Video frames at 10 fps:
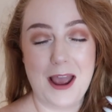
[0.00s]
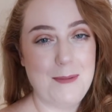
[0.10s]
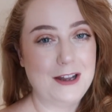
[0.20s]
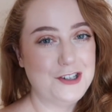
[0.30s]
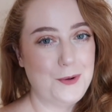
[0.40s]

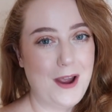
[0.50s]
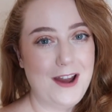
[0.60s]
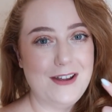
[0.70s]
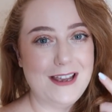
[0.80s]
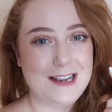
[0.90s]
I'm actually
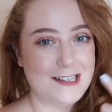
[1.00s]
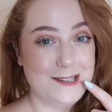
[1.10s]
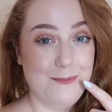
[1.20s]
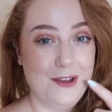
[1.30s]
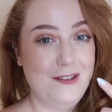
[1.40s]
wearing
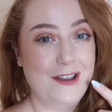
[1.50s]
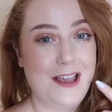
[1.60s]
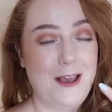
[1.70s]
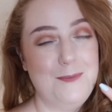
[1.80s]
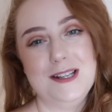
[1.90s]
something that
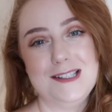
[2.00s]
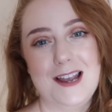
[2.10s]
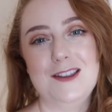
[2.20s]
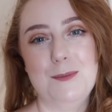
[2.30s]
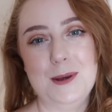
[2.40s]
came
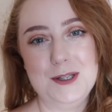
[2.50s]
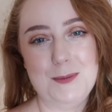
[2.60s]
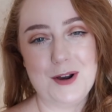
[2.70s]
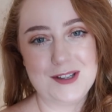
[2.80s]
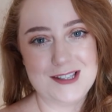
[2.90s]
inside the beauty
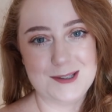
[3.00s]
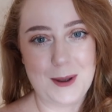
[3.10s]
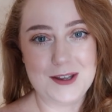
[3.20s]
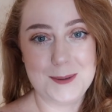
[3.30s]
box as well,